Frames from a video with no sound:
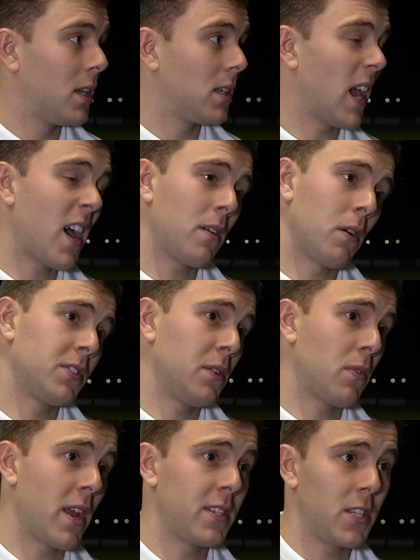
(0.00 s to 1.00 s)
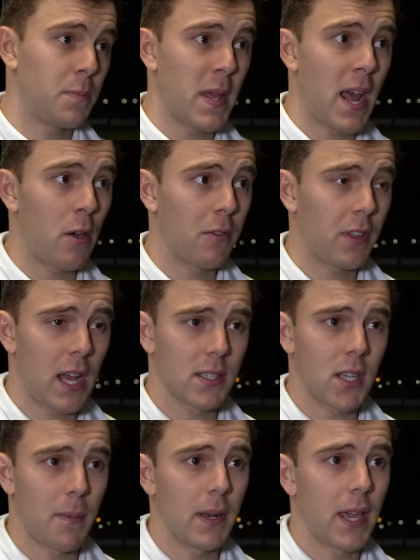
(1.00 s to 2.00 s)
Yeah, obviously Rainsy's been out for the
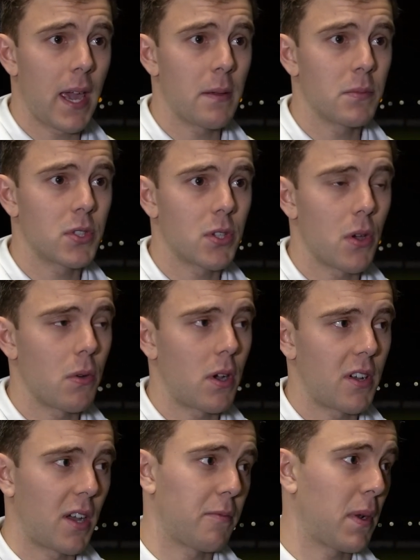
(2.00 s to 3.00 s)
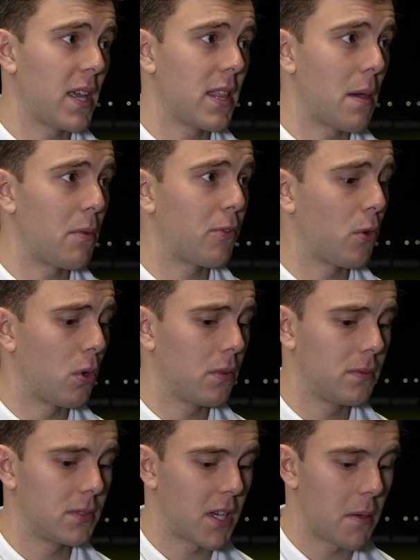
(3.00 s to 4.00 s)
last couple of games, so I've played there
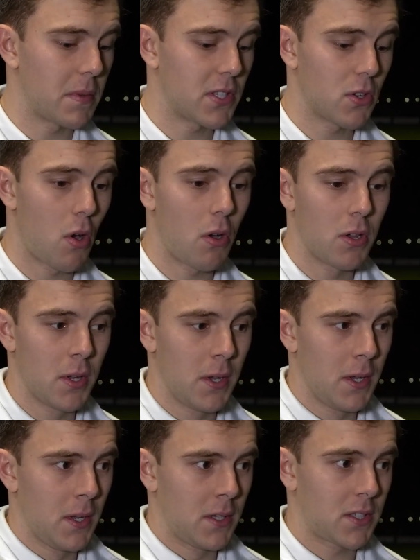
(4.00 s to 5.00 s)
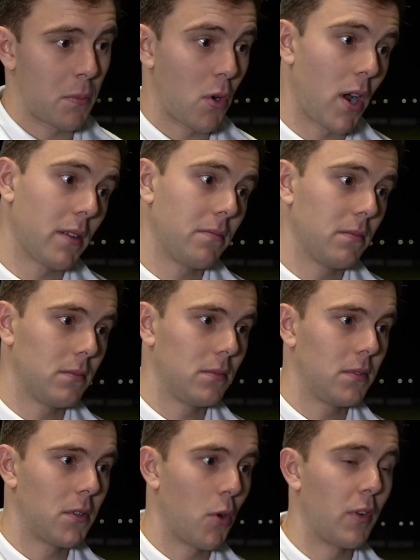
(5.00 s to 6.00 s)
before. It's not somewhere I
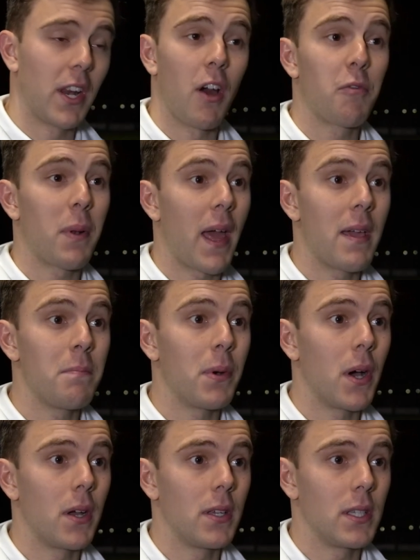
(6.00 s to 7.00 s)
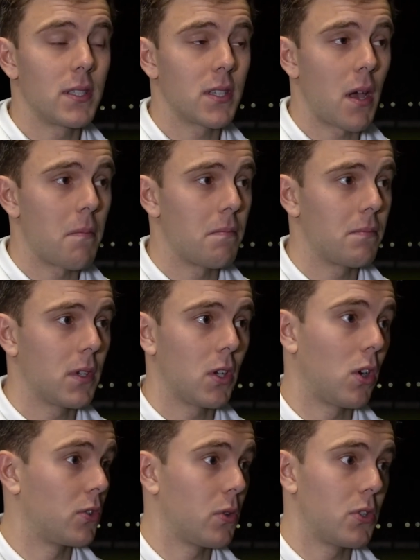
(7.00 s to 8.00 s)
overly love playing, but it's
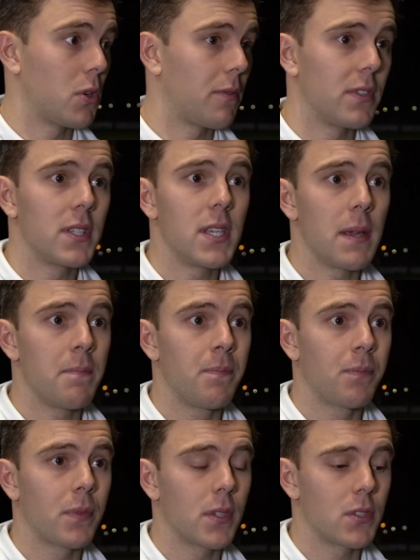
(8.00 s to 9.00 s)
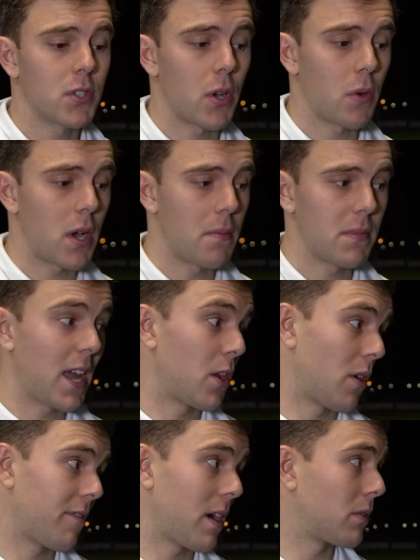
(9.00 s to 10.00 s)
you've got to do a job for the team. So, yeah,
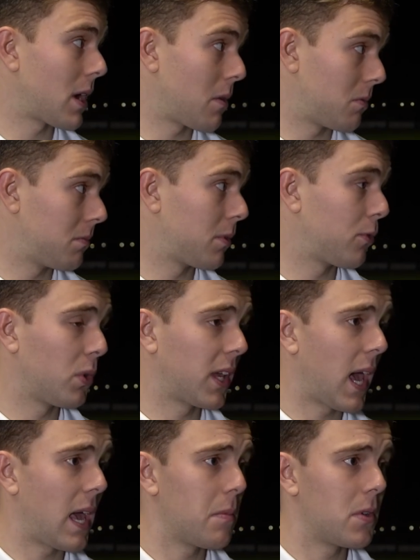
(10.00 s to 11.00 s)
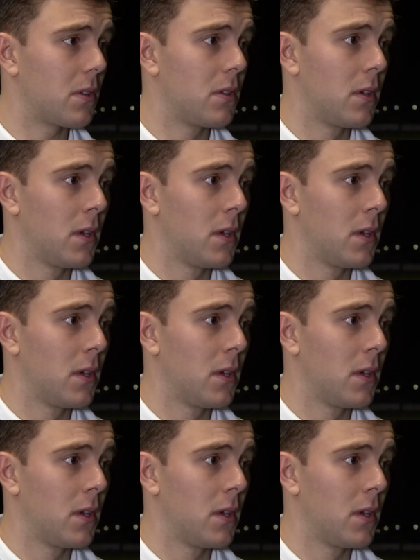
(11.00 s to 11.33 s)
no, I found out before the game, and